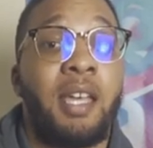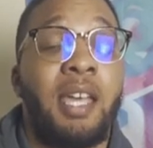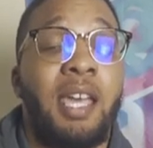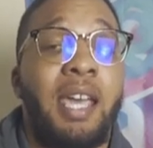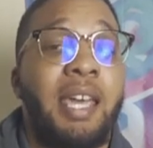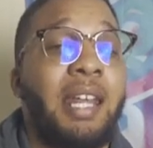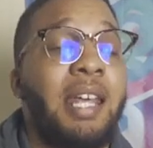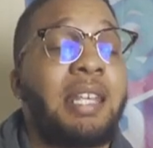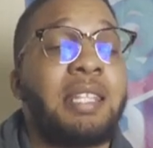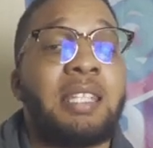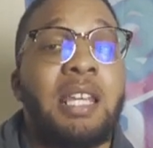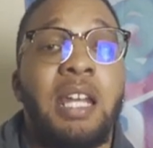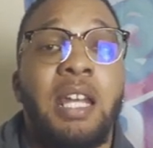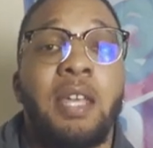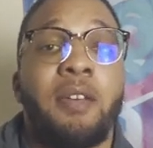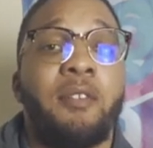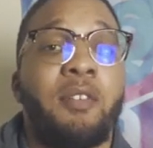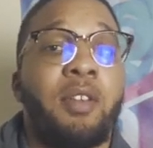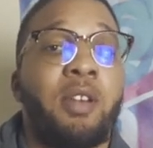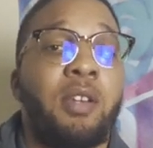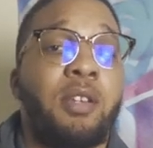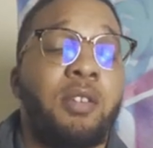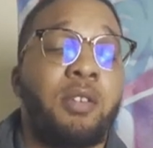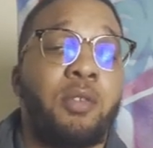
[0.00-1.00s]
and that's not
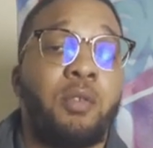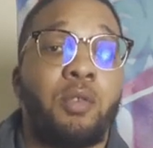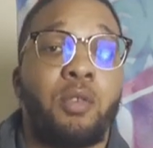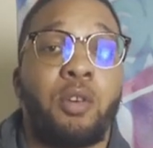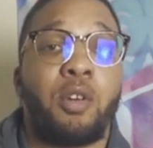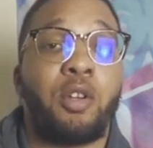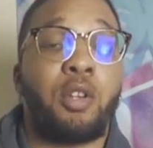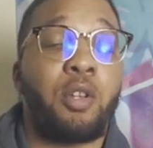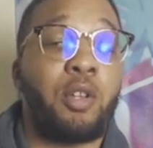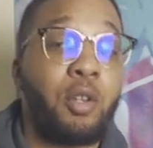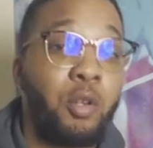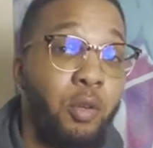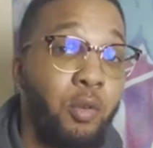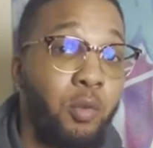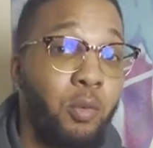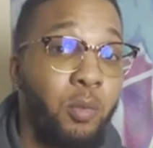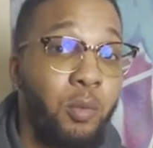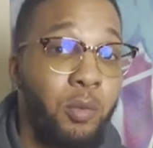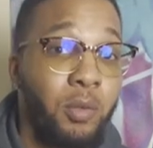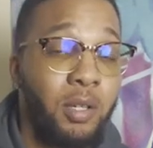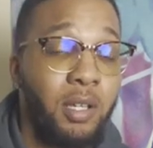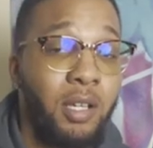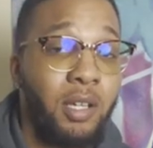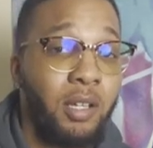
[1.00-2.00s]
even to
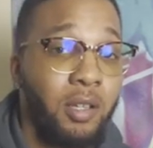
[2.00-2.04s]
include